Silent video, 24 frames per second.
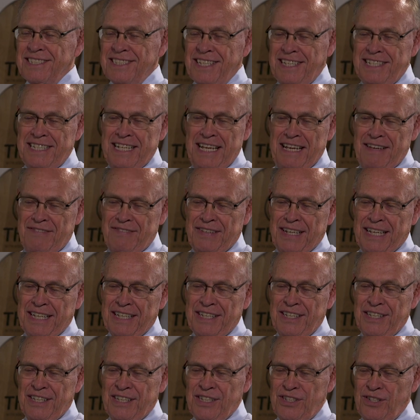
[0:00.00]
Sunday evening,
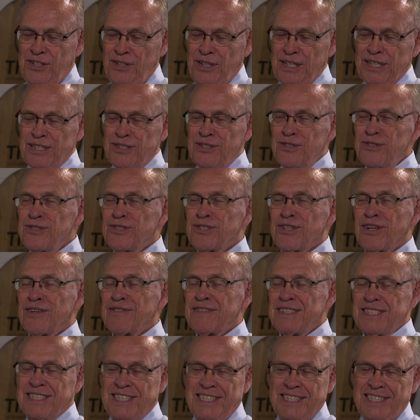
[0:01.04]
doing two
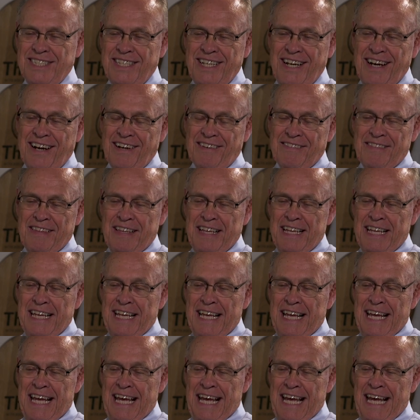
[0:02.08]
services there.
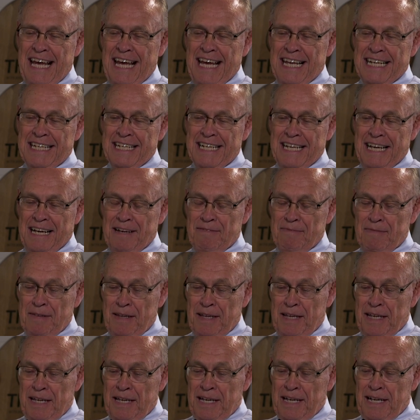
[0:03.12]
And uh,
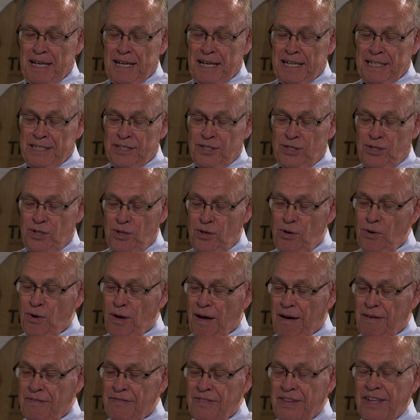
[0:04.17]
two
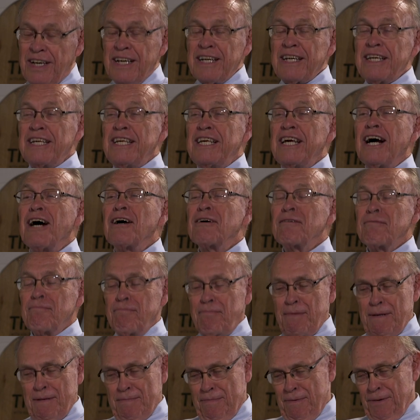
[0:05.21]
of the young
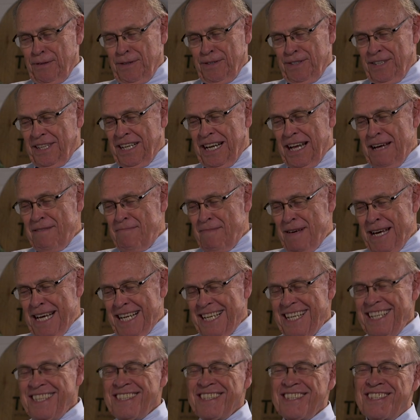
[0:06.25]
people that I
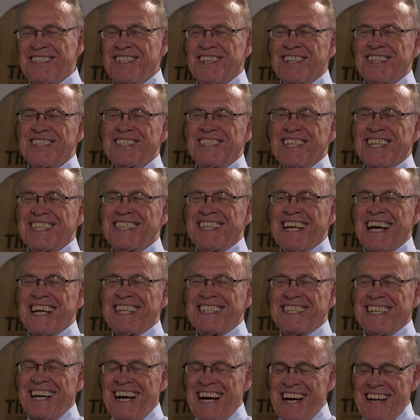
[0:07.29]
met in the church at
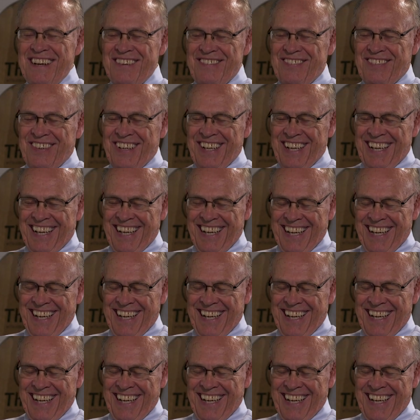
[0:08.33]
that time